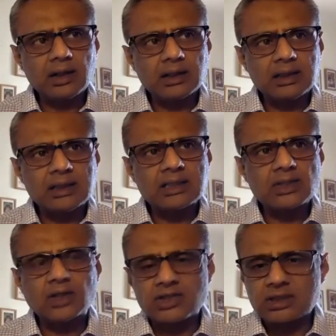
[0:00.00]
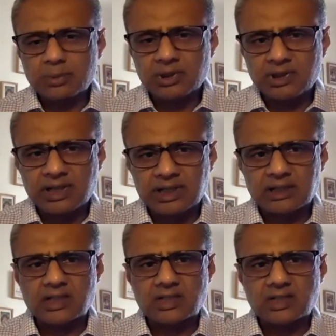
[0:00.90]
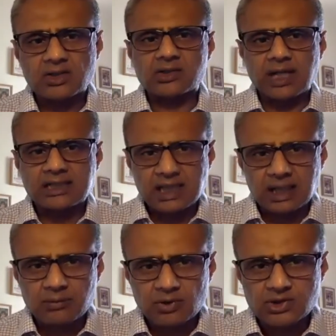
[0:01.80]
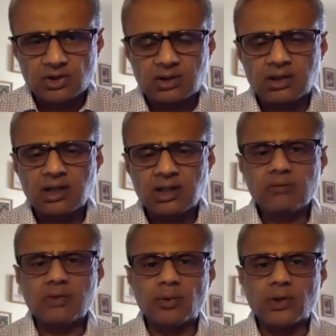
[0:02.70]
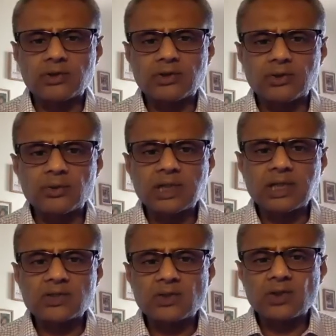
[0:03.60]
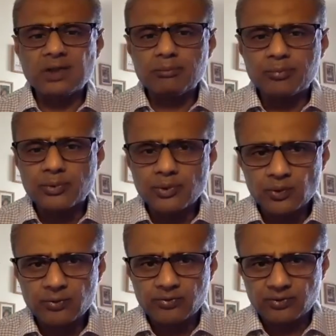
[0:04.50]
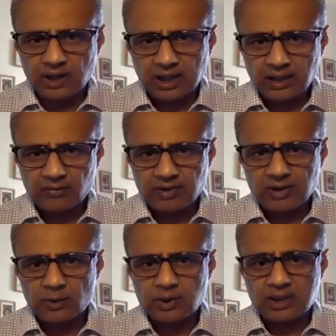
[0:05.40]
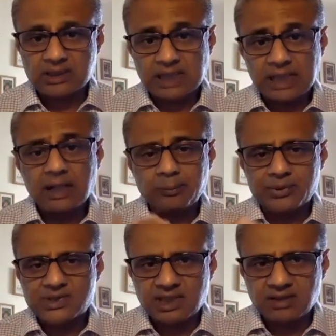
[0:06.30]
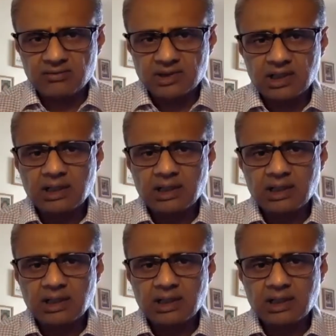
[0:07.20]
it is not just about the recognition. Also, as time goes on, we want to do things to improve how field workers, A, are perceived,